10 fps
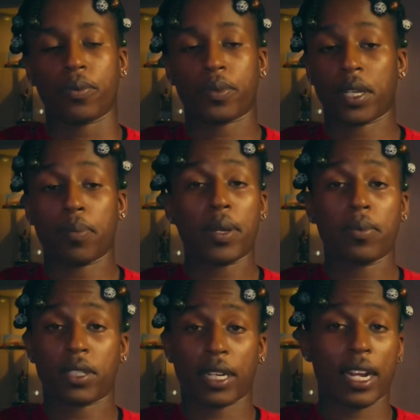Some
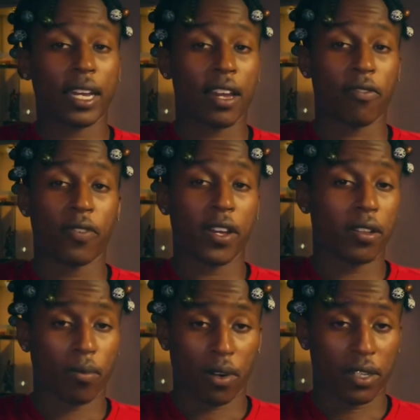people say they can't feel
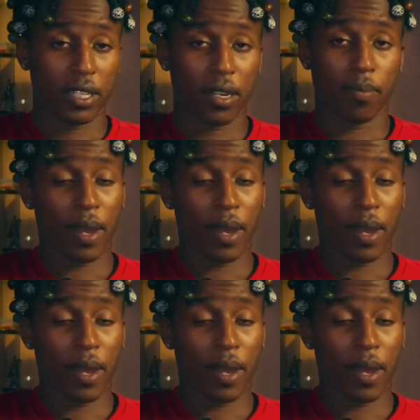the runtime.